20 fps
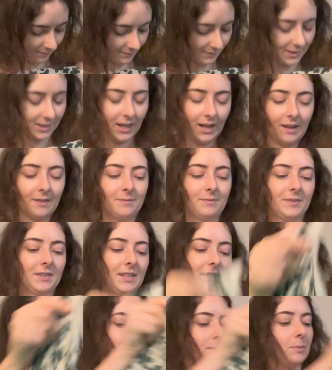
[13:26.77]
Yeah,
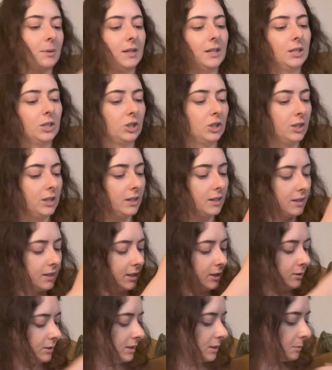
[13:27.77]
it's pretty sheer.
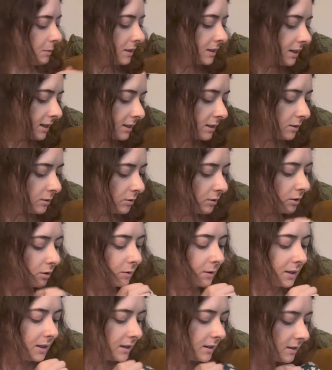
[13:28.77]
Can you see my tattoo
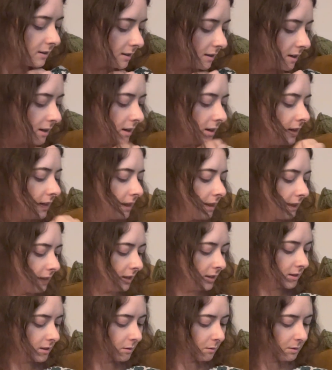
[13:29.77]
through it?
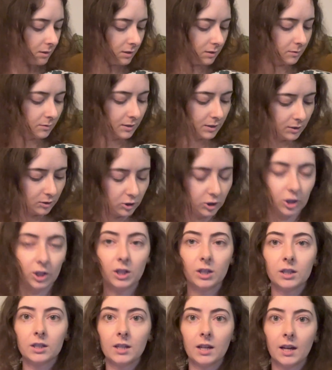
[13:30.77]
That's always the real
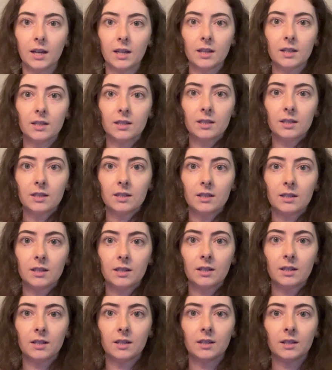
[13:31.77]
sheer test.
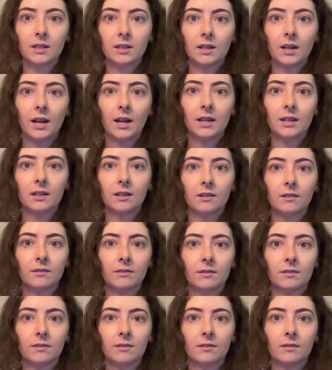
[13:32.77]
Kind of.